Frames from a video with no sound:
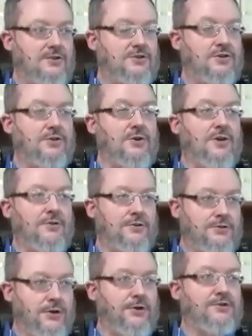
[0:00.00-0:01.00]
to
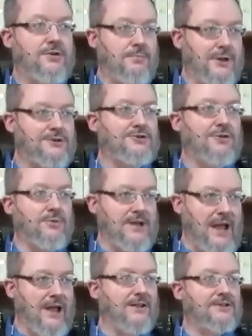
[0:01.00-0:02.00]
third dimensional
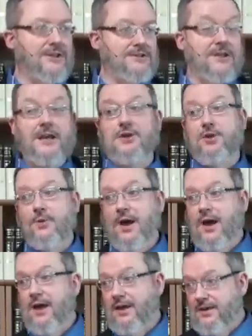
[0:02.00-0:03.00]
realities like you and
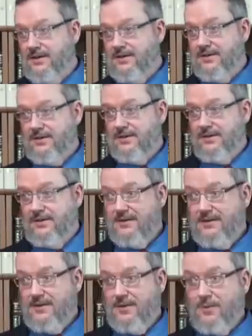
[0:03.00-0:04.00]
I.
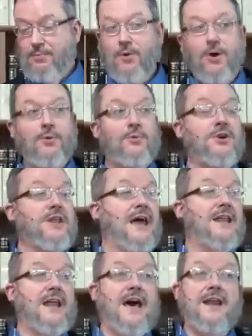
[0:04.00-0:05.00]
Boy, would
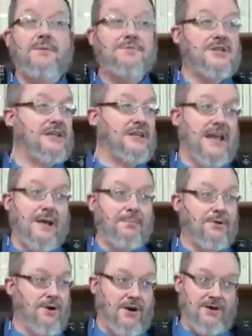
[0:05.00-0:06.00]
that not upset the
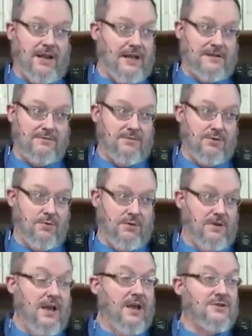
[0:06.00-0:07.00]
apple cart like you
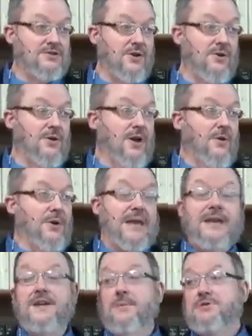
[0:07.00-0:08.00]
wouldn't. So we
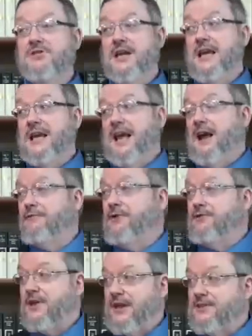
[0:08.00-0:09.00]
end up seeing
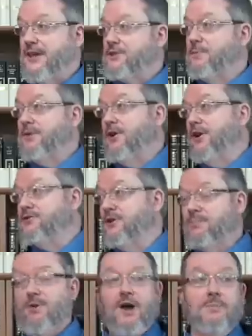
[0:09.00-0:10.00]
everything that has been
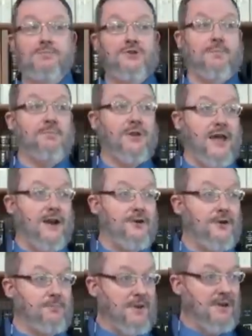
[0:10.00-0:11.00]
causing problems on planet
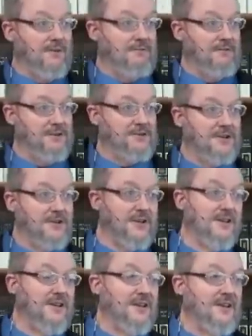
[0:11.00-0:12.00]
Earth become physically